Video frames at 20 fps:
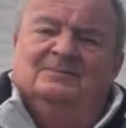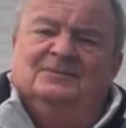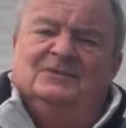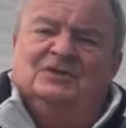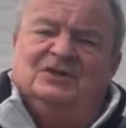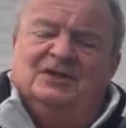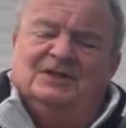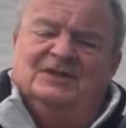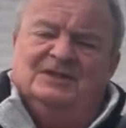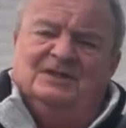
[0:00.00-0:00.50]

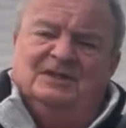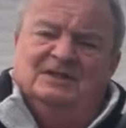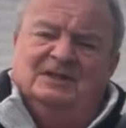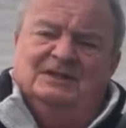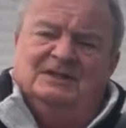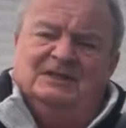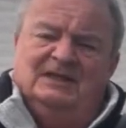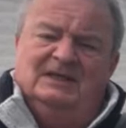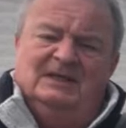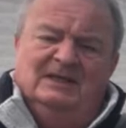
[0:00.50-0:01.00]
just the other
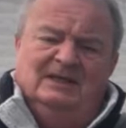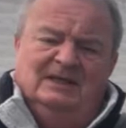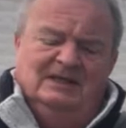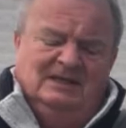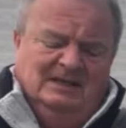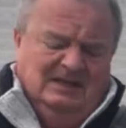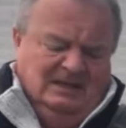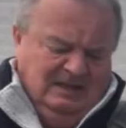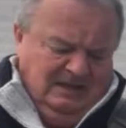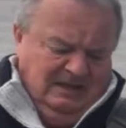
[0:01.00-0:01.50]
day,
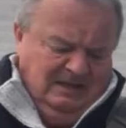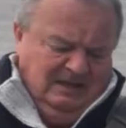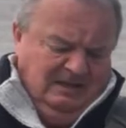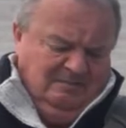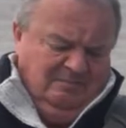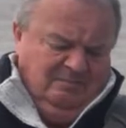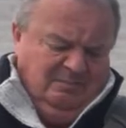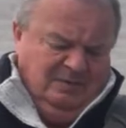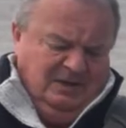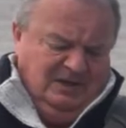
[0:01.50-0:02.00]

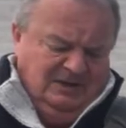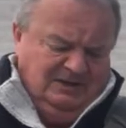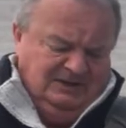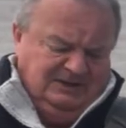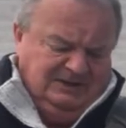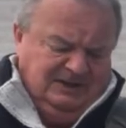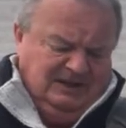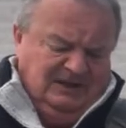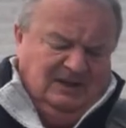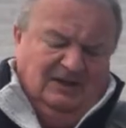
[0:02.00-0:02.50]
but
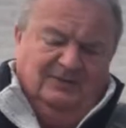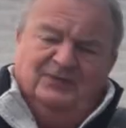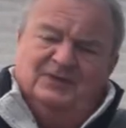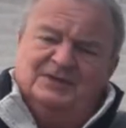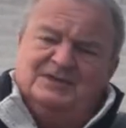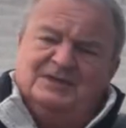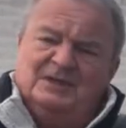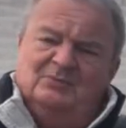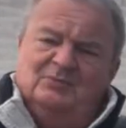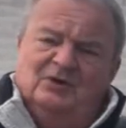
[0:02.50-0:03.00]
for
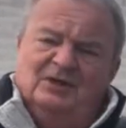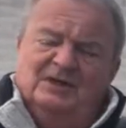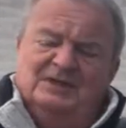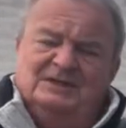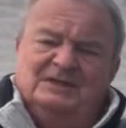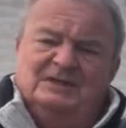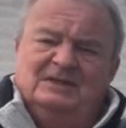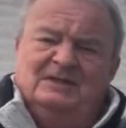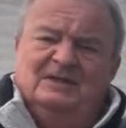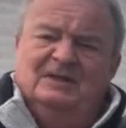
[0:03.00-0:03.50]
some
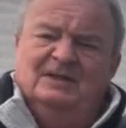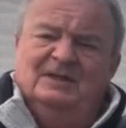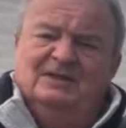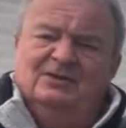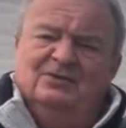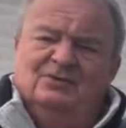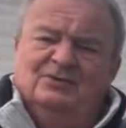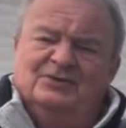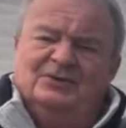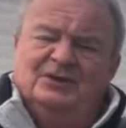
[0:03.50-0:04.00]
reason the
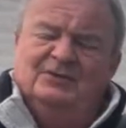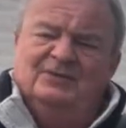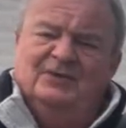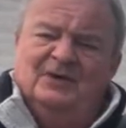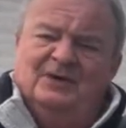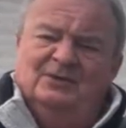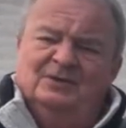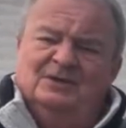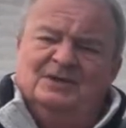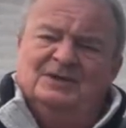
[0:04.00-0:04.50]

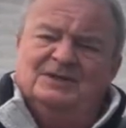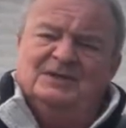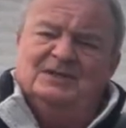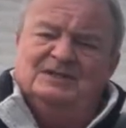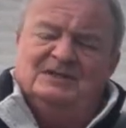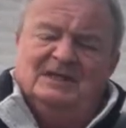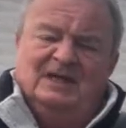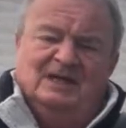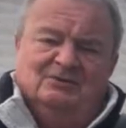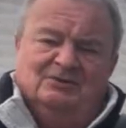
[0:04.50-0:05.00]
autofocus has
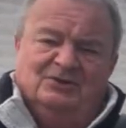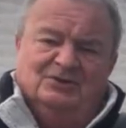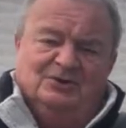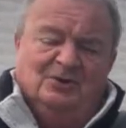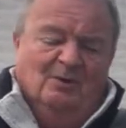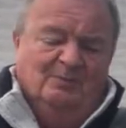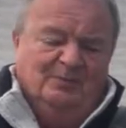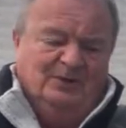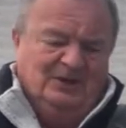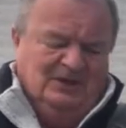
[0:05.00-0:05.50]
now
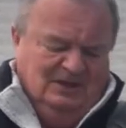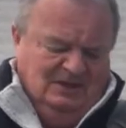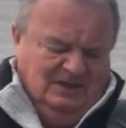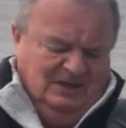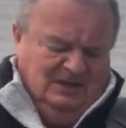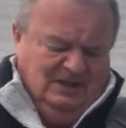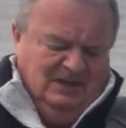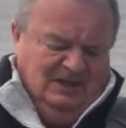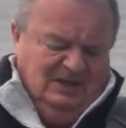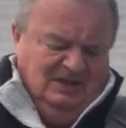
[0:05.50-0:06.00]
stopped.
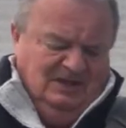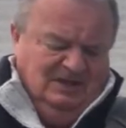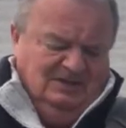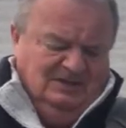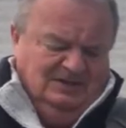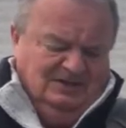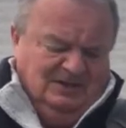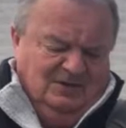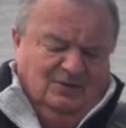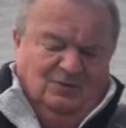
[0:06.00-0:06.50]

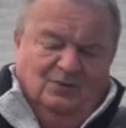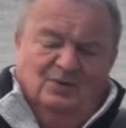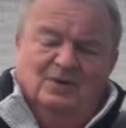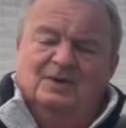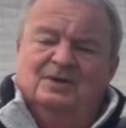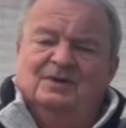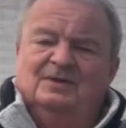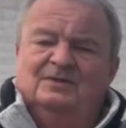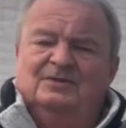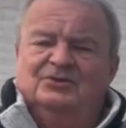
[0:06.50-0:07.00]
So
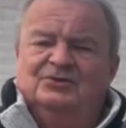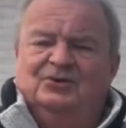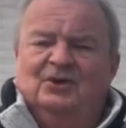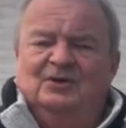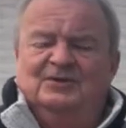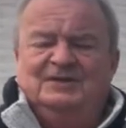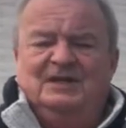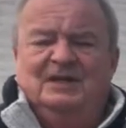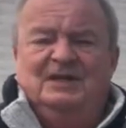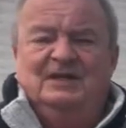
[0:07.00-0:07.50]
the
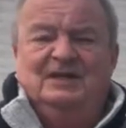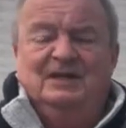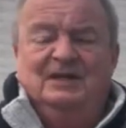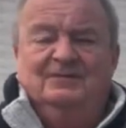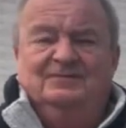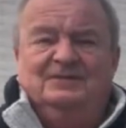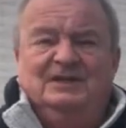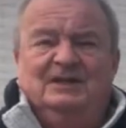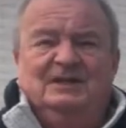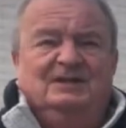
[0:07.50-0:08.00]
shots I have
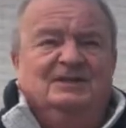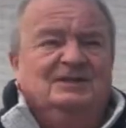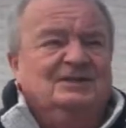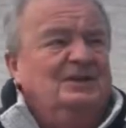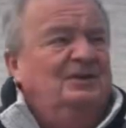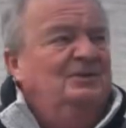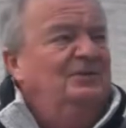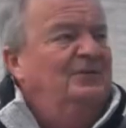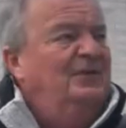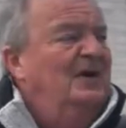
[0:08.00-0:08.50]
taken
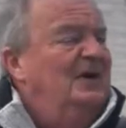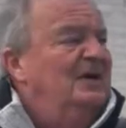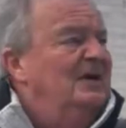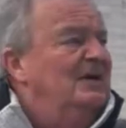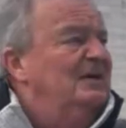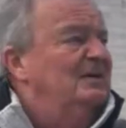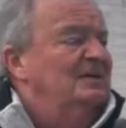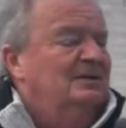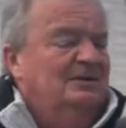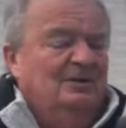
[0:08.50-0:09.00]
so far,
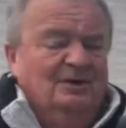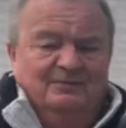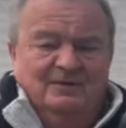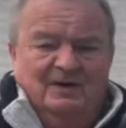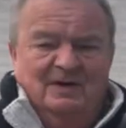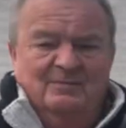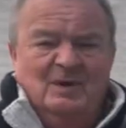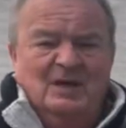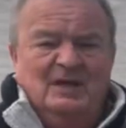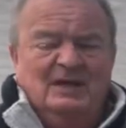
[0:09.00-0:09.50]
not very
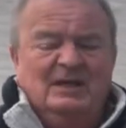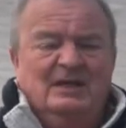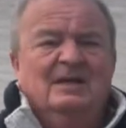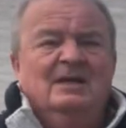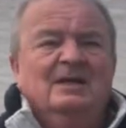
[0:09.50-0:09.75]
many,